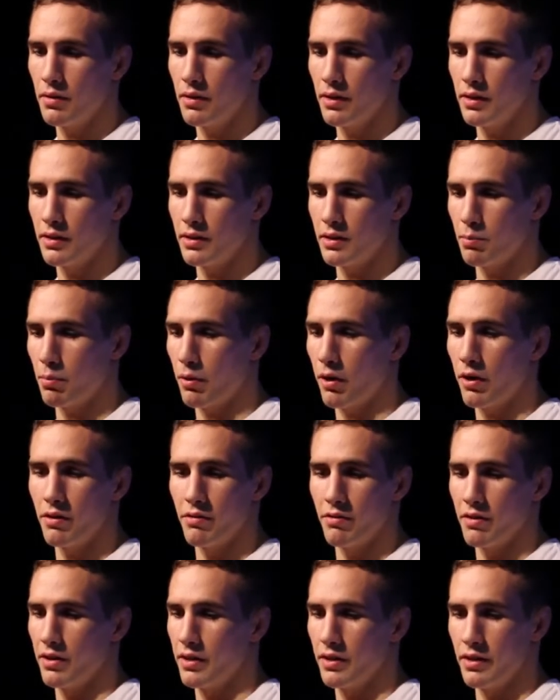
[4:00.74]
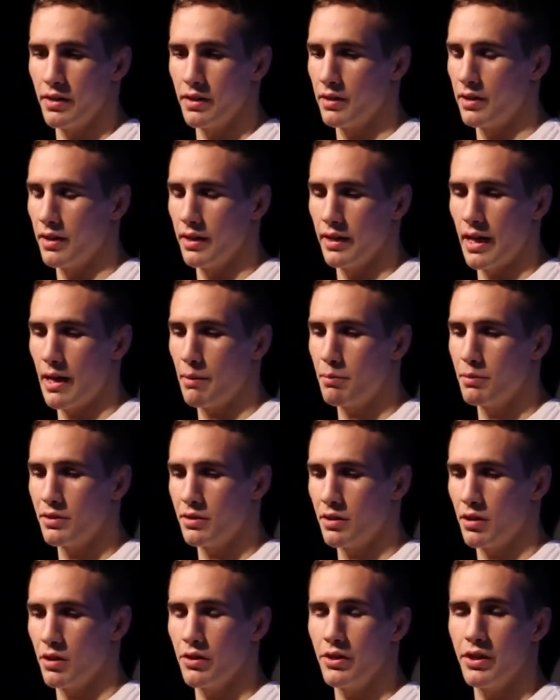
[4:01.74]
It's a part of it. It happens
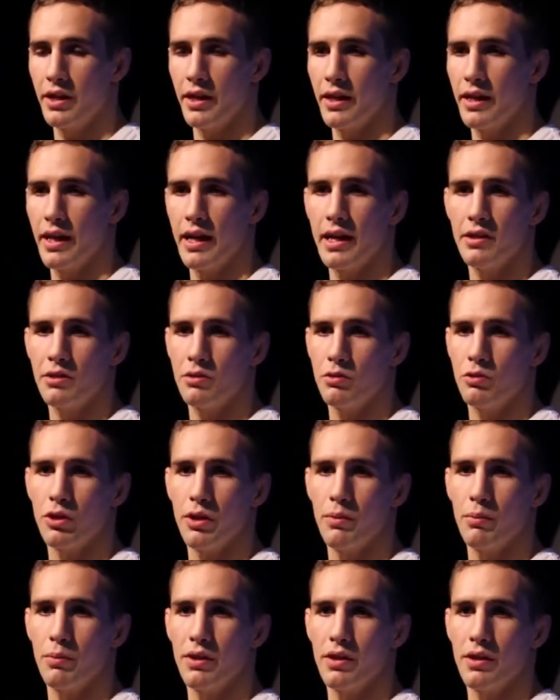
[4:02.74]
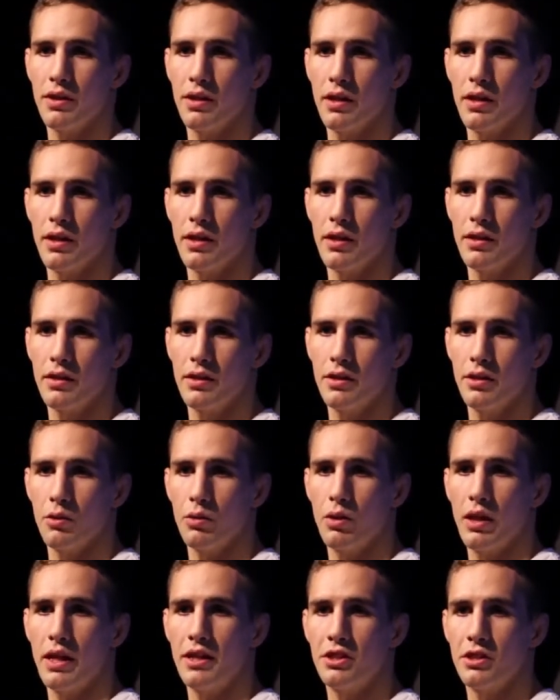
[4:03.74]
to all young guys who train with
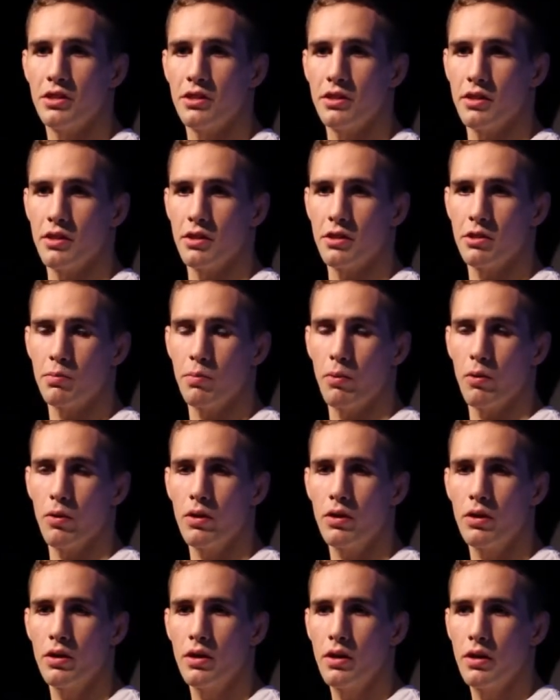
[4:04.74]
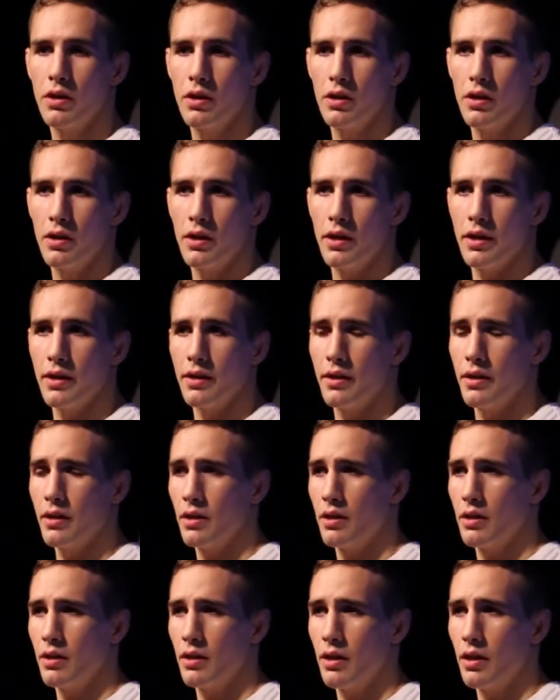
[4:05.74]
legends of the sport. And
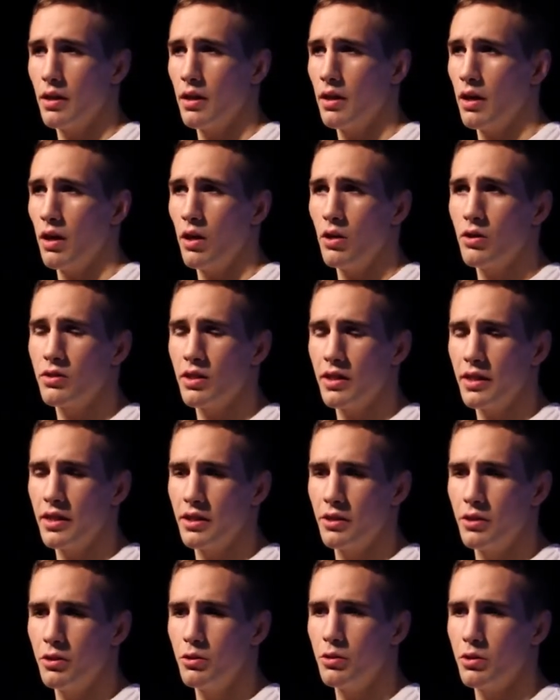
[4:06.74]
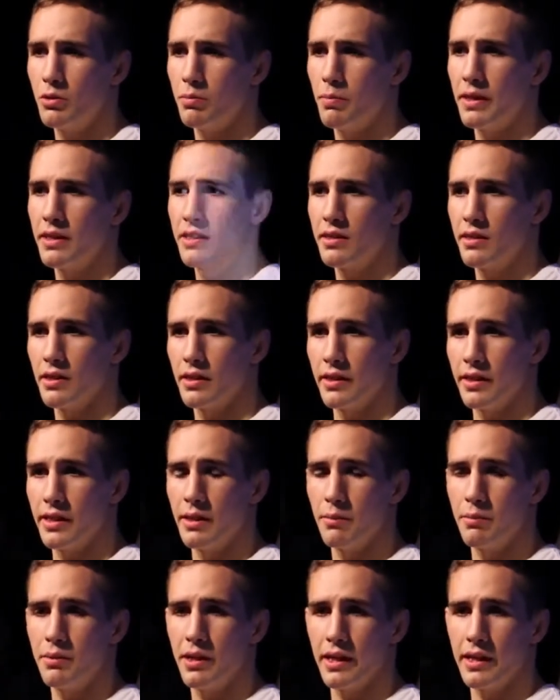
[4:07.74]
all I could do is basically
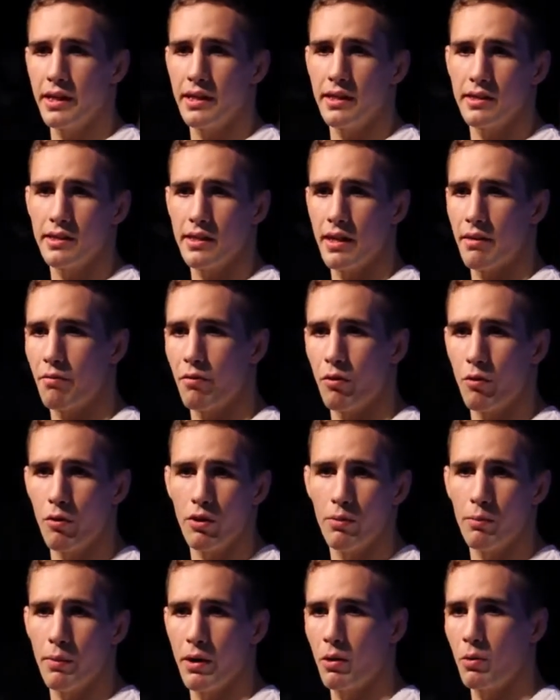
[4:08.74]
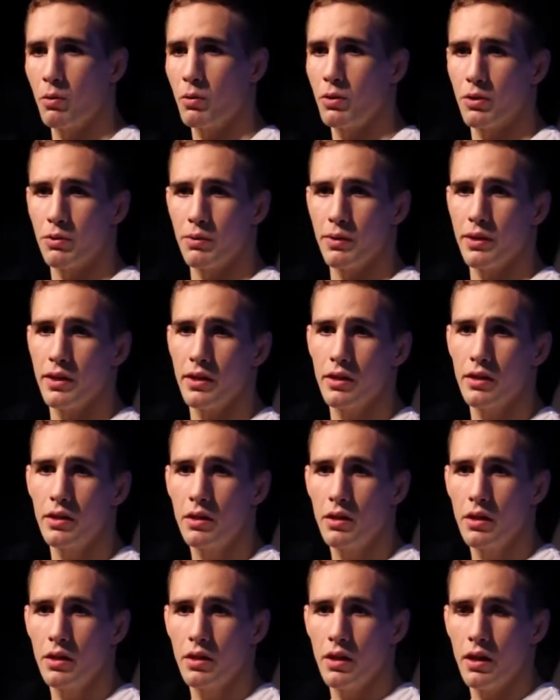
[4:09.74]
keep taking a step forward in my own career,
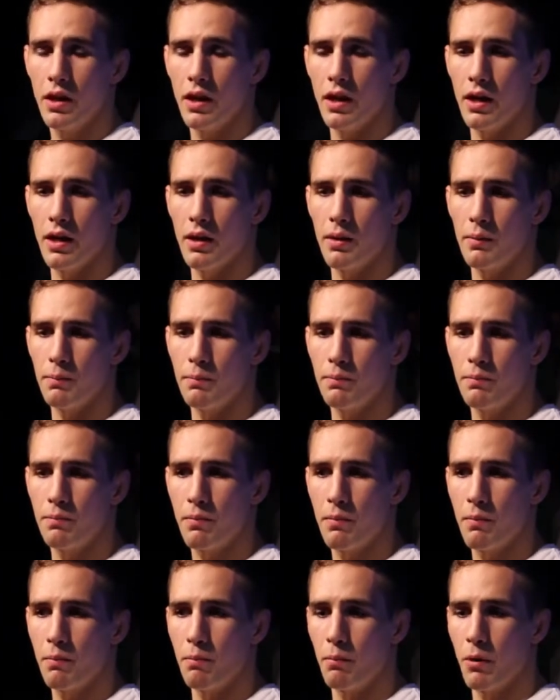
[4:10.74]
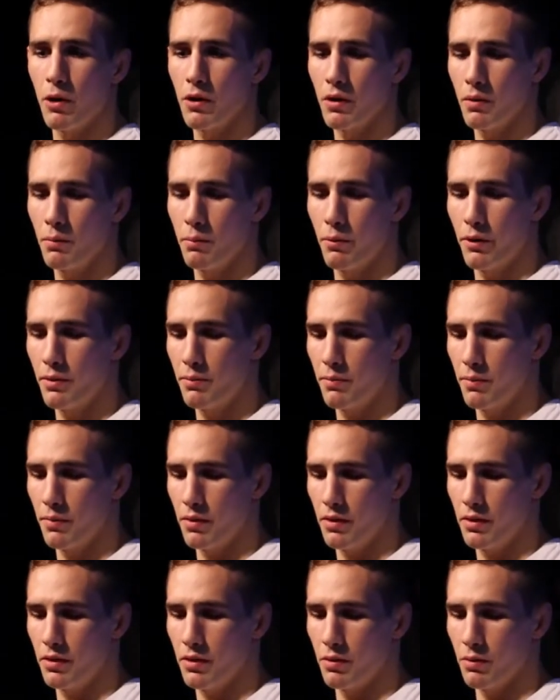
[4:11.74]
putting
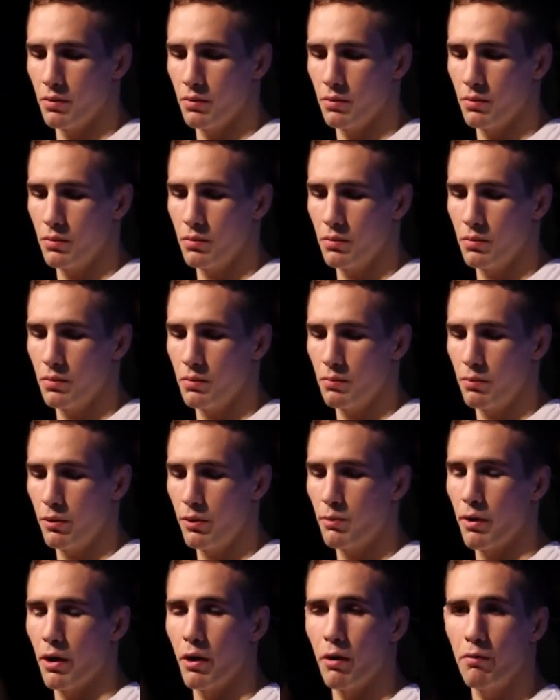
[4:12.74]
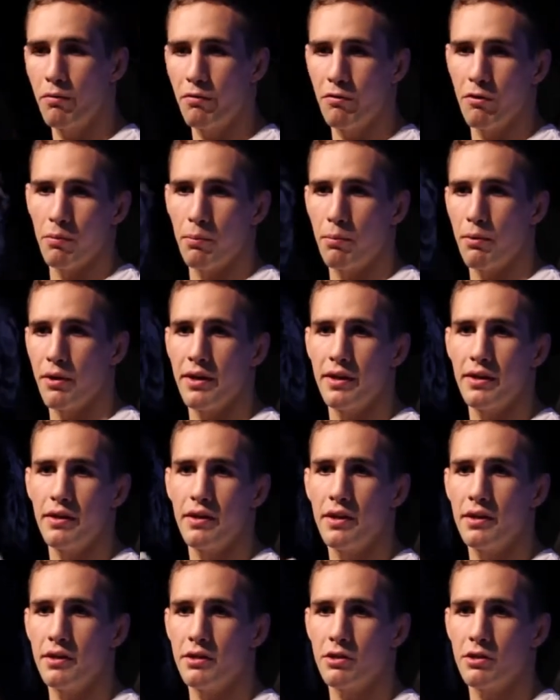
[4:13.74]
my own footprint in the